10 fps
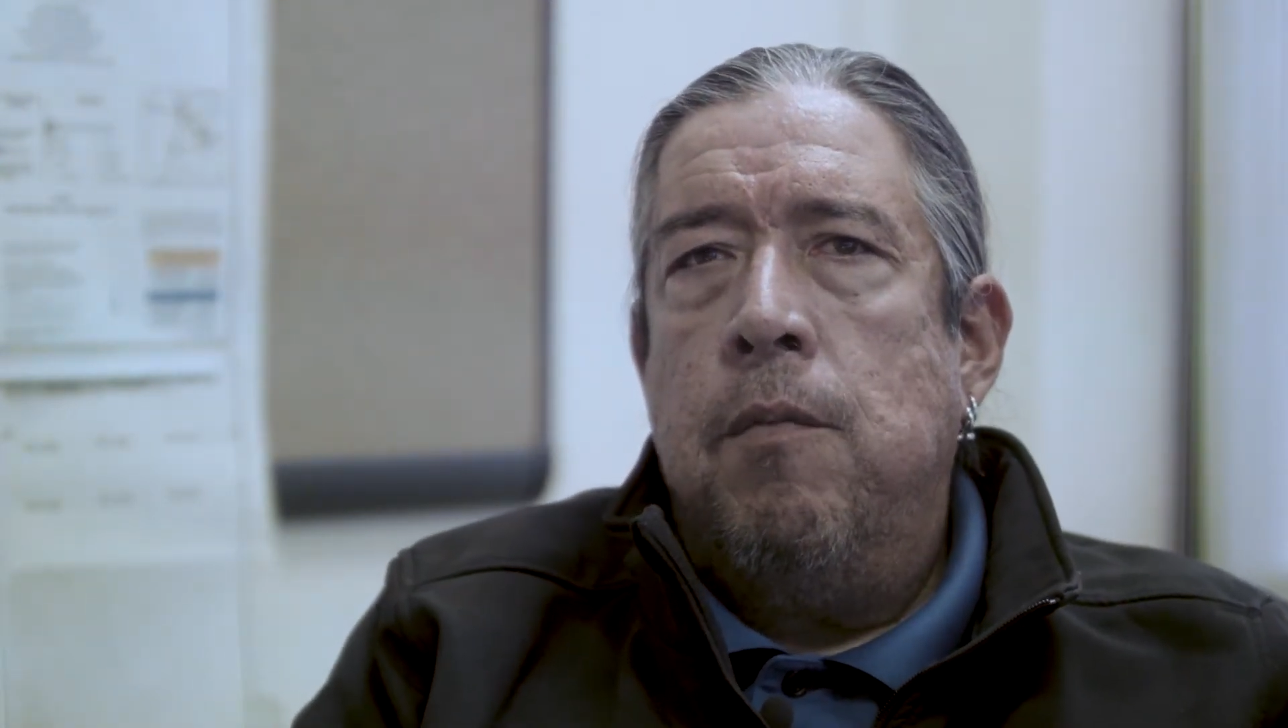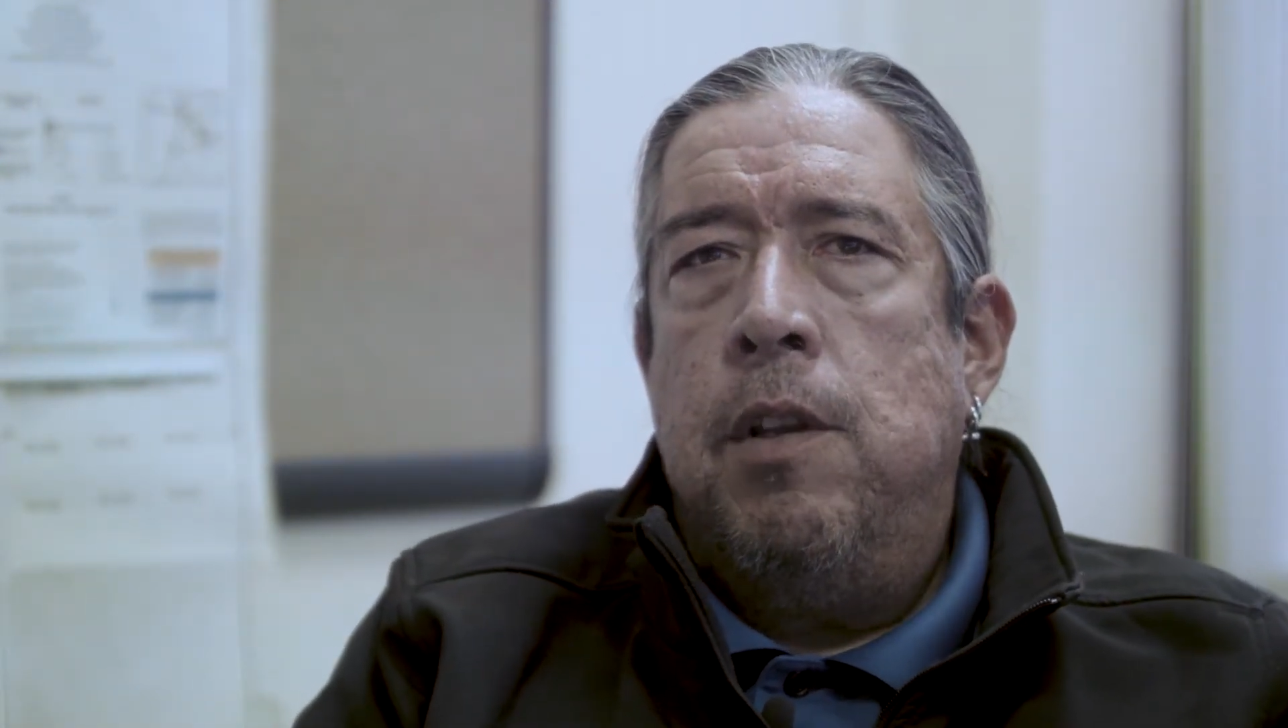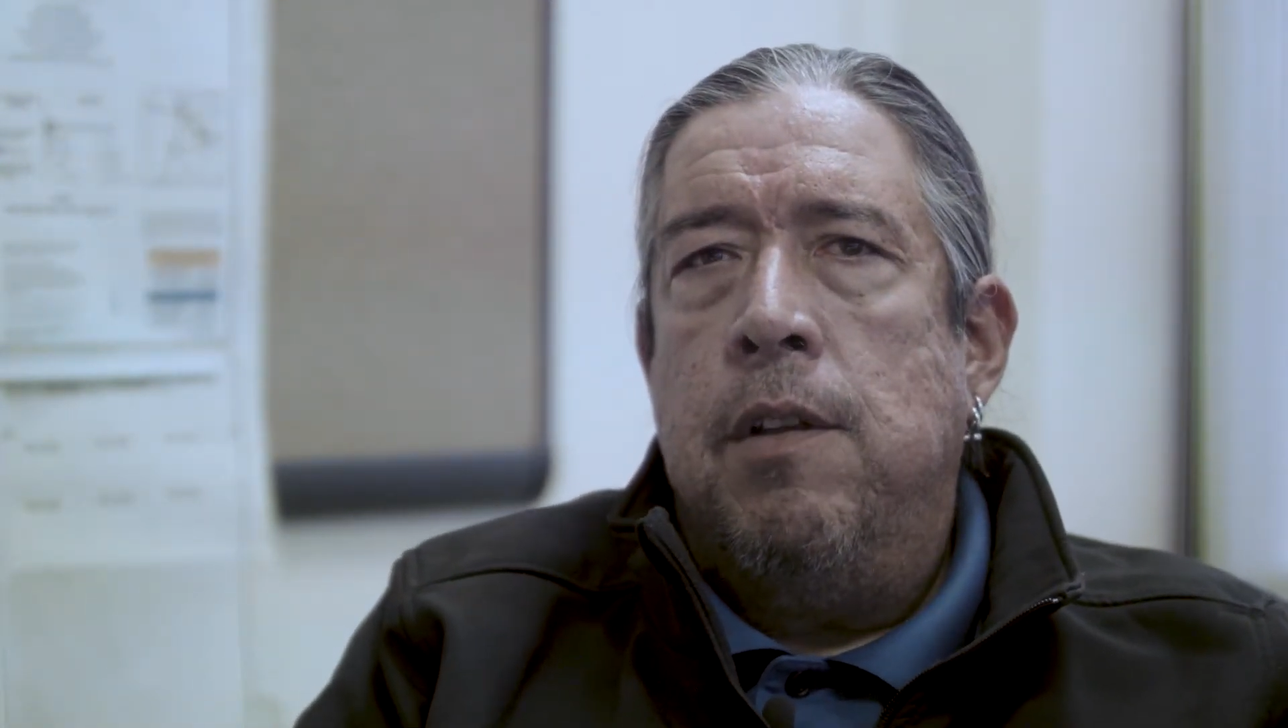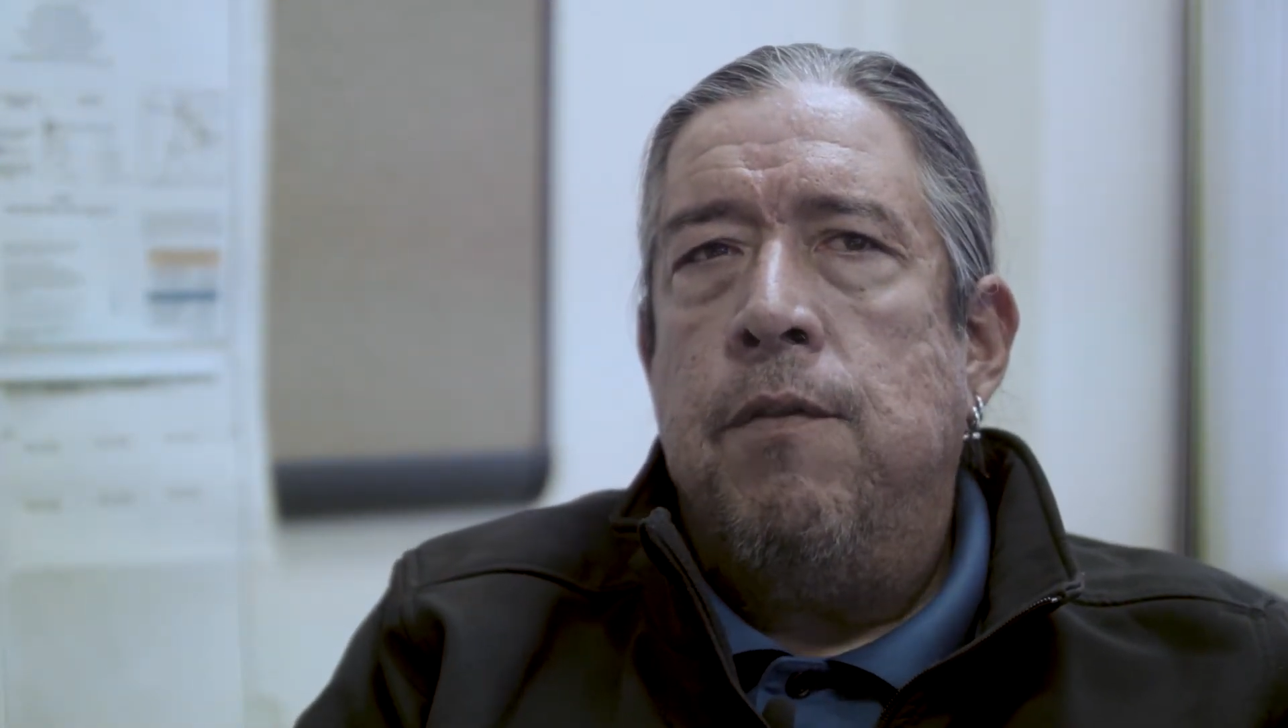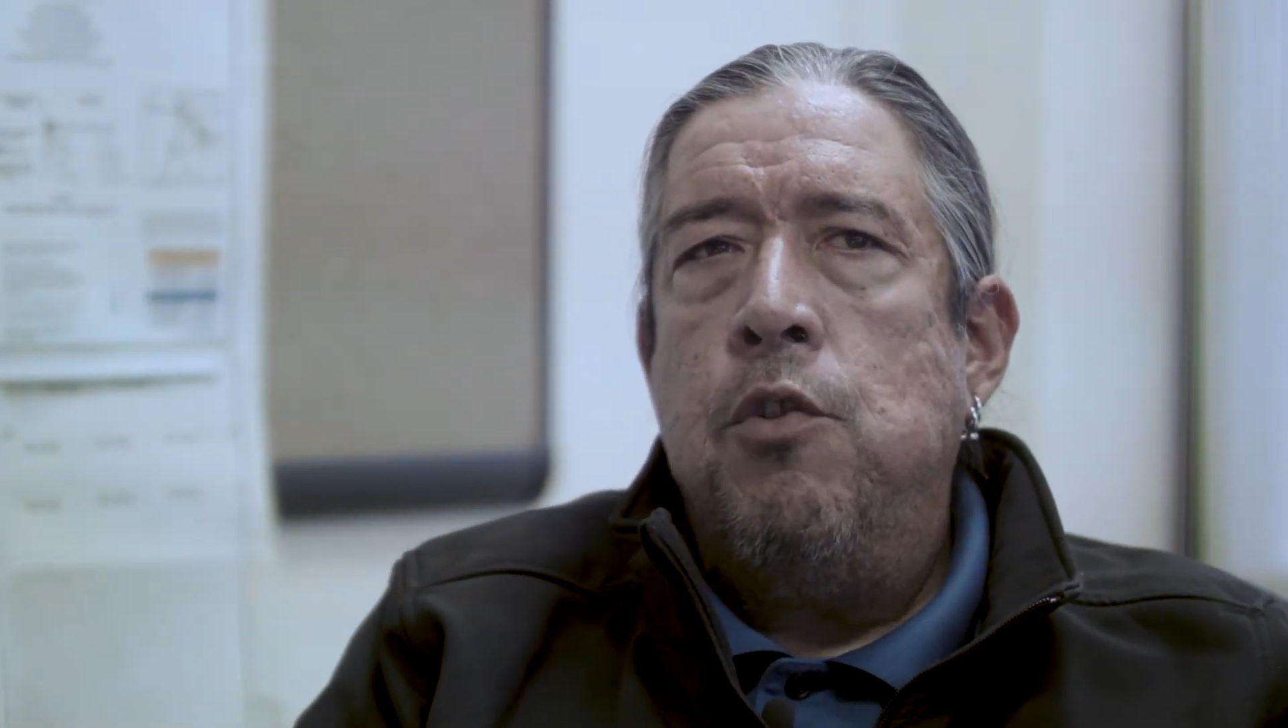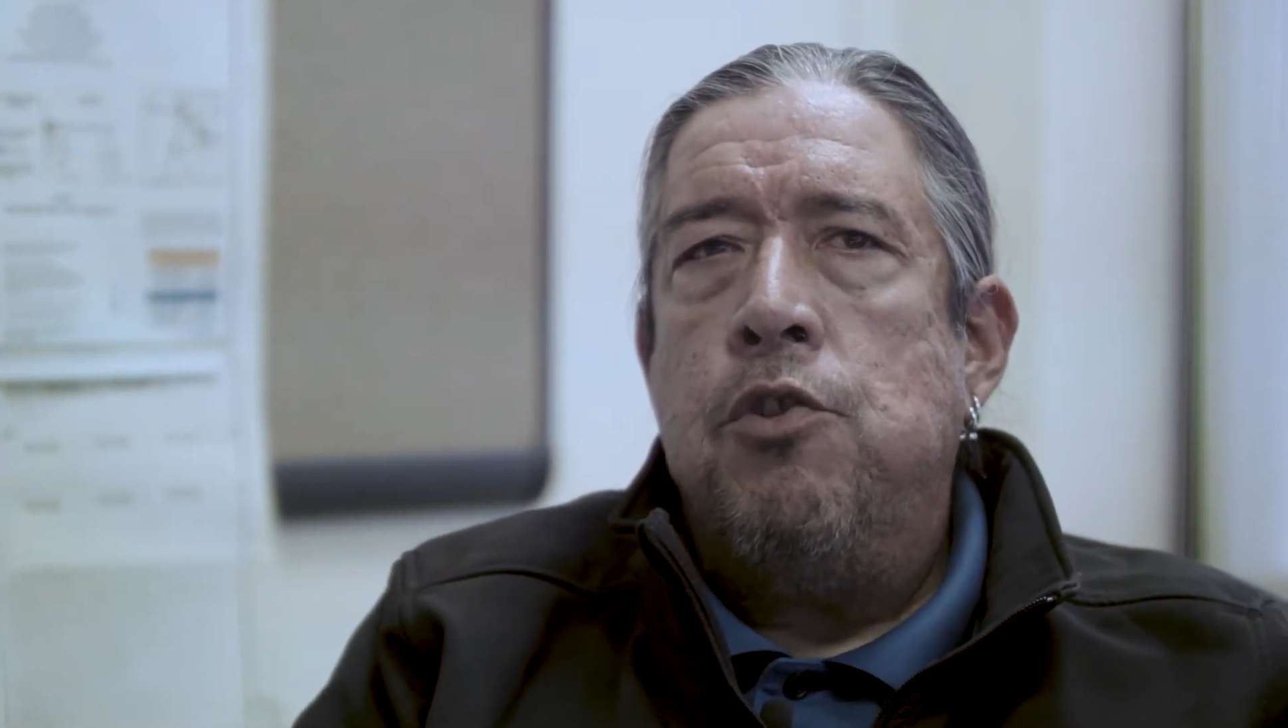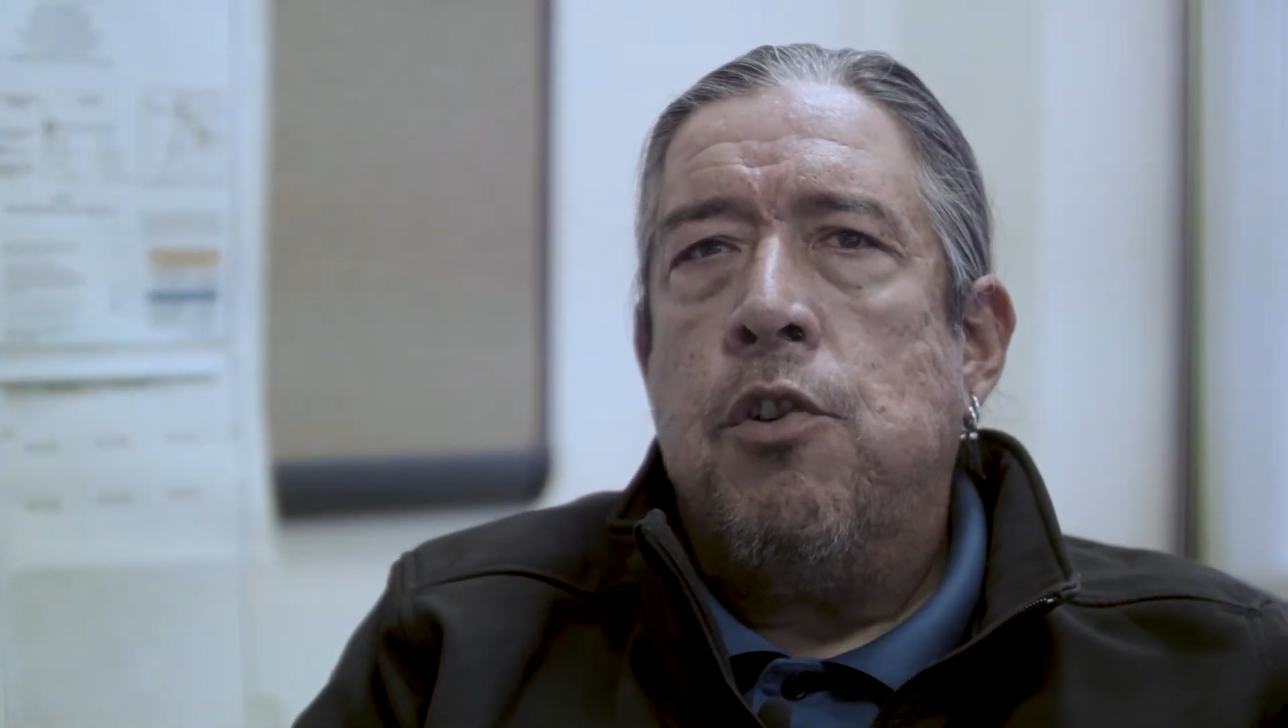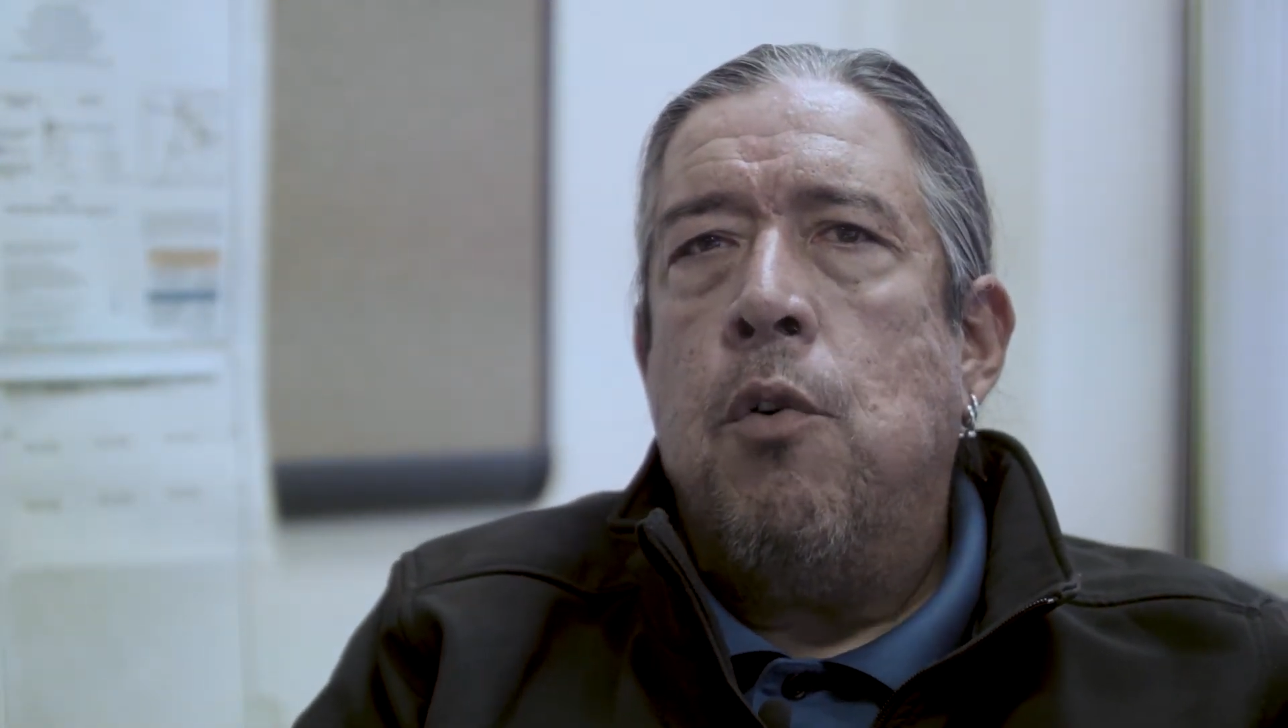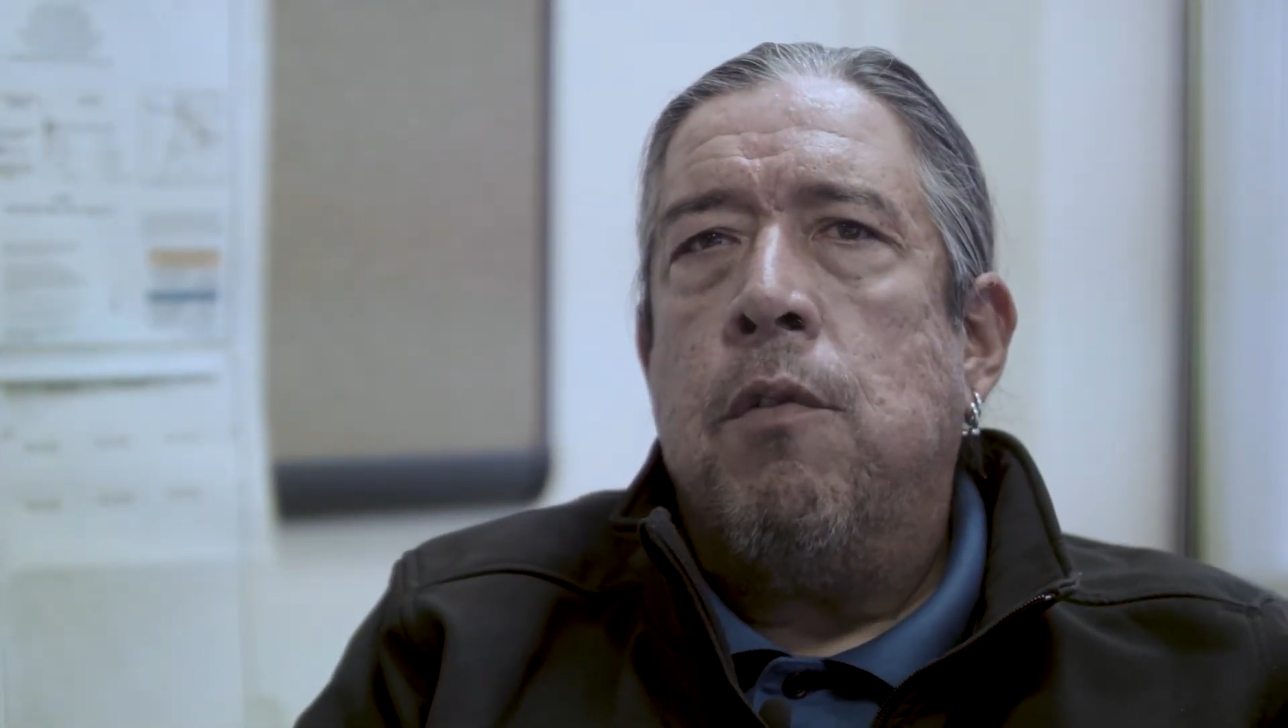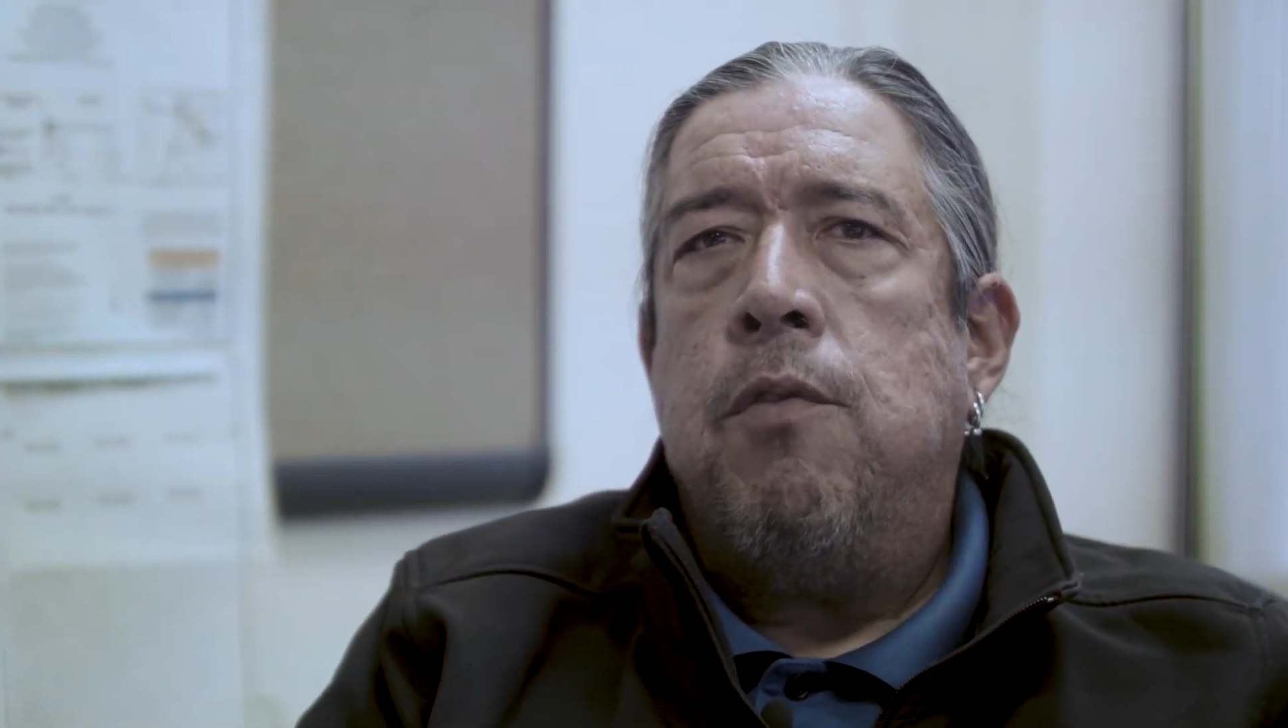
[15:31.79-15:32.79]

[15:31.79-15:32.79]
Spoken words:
in the future going